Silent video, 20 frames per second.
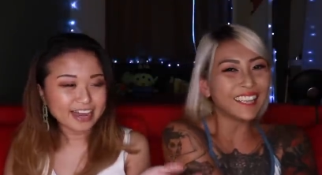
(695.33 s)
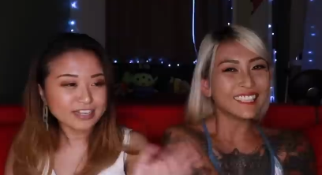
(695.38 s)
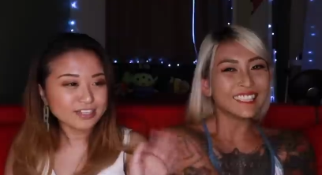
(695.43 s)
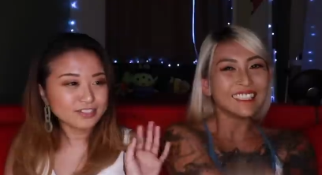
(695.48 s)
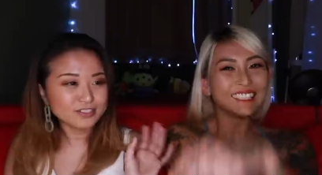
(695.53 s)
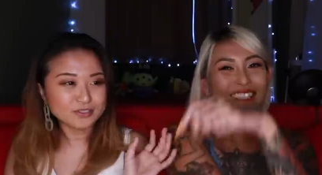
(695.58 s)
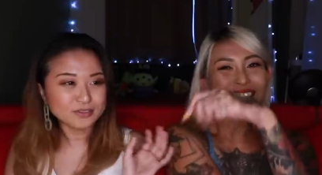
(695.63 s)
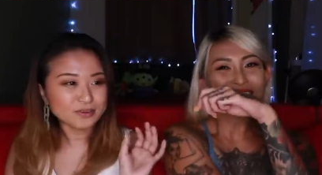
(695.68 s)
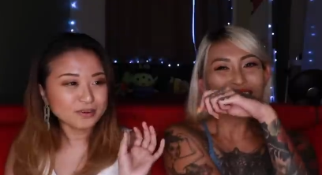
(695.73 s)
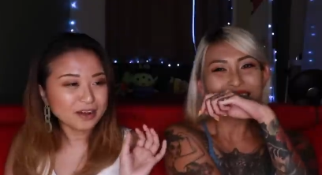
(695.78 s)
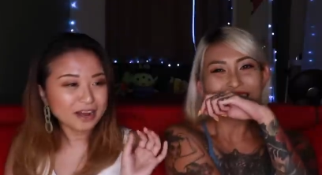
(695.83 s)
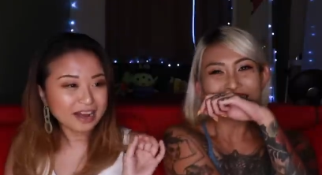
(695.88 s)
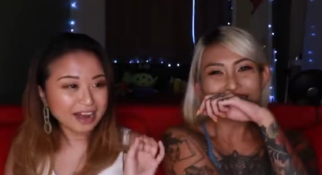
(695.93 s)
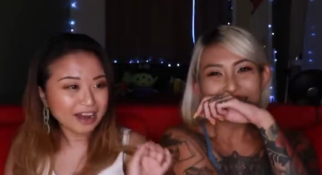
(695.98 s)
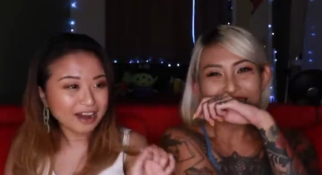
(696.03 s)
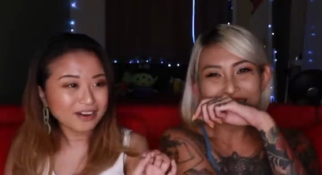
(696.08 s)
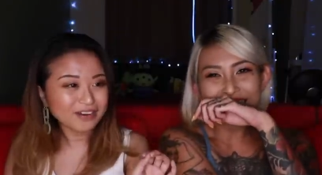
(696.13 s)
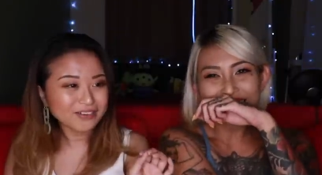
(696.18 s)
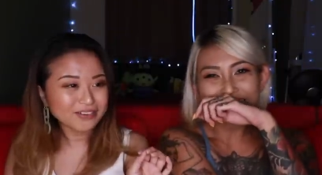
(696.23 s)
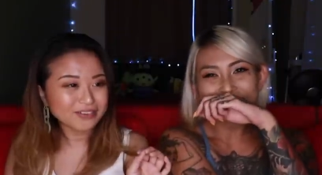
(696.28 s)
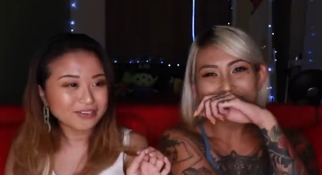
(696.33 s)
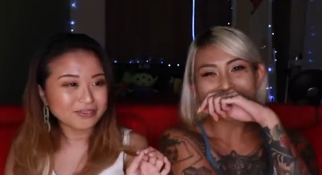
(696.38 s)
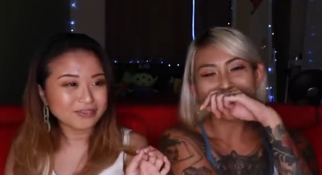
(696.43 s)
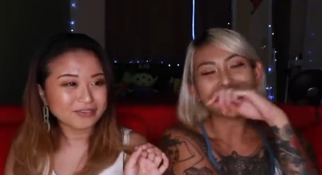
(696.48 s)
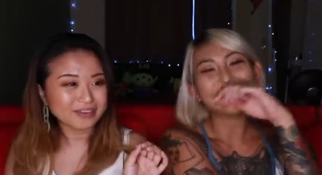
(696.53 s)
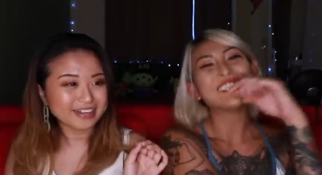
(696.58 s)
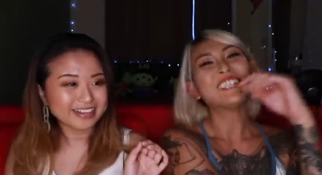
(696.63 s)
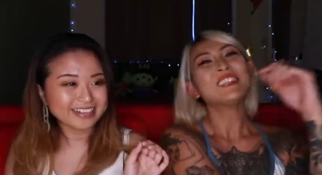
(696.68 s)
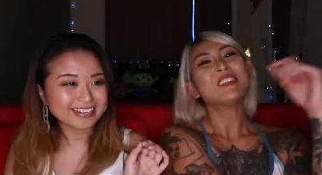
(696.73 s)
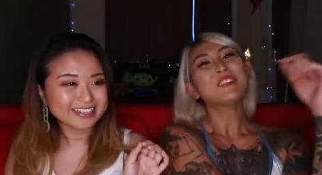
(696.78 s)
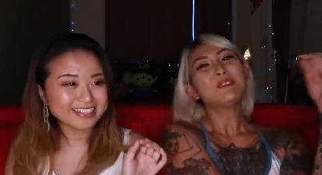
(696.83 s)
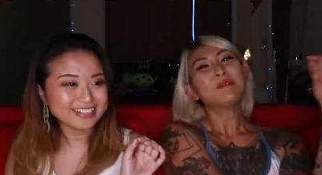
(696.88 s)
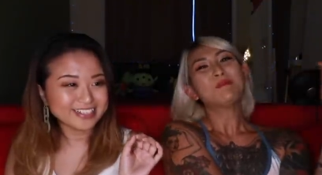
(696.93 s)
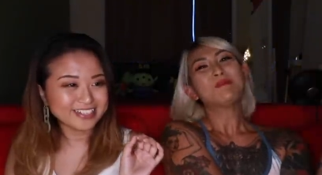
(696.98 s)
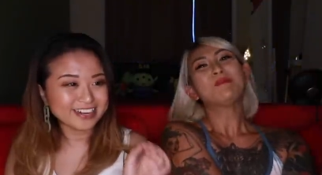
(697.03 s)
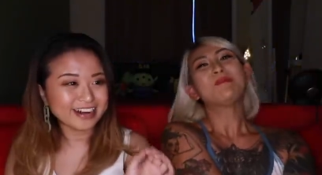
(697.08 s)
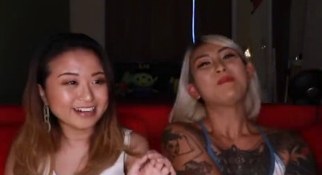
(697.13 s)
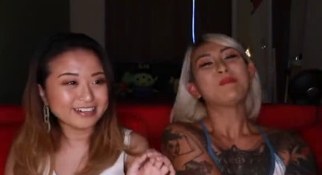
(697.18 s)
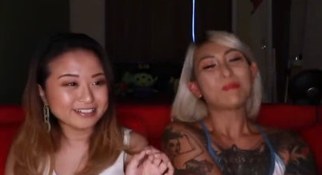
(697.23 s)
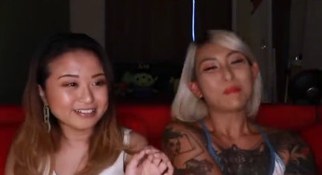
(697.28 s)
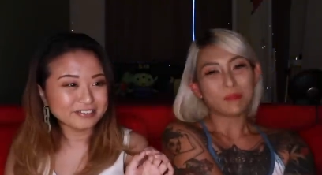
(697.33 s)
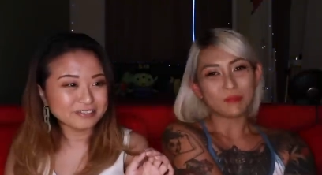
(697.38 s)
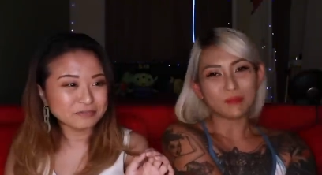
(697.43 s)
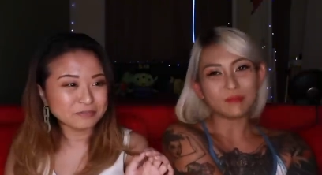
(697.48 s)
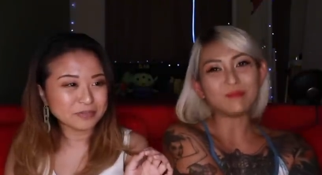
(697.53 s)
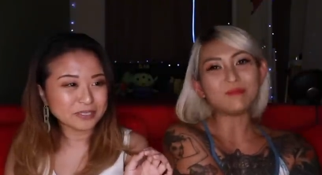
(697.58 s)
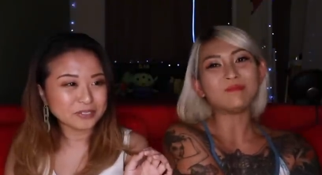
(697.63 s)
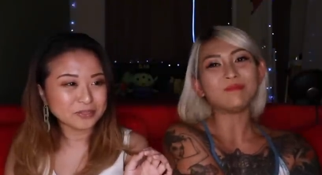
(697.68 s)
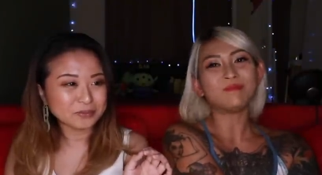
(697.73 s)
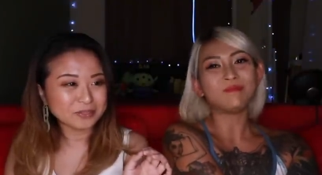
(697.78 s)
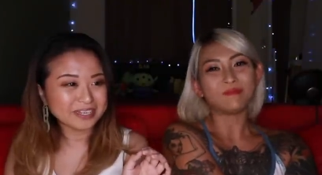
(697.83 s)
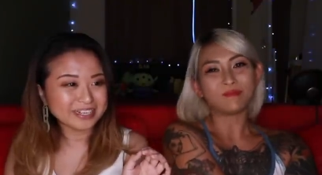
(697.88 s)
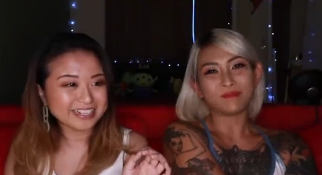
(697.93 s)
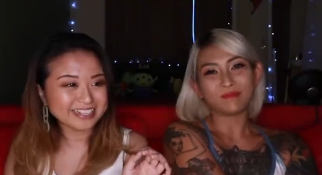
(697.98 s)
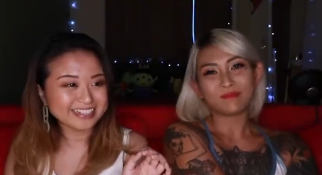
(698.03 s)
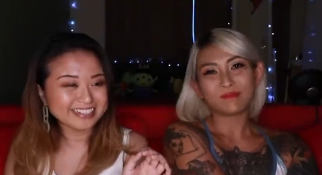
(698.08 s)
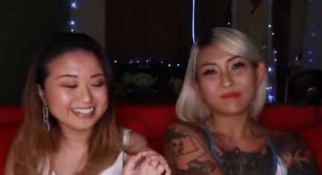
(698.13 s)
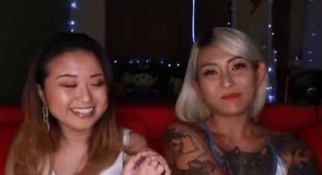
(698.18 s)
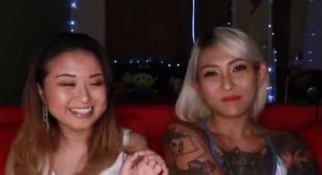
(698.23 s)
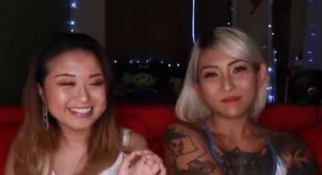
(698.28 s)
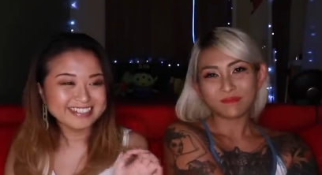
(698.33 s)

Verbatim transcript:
Speaker 1: I just don't know how you like juggle between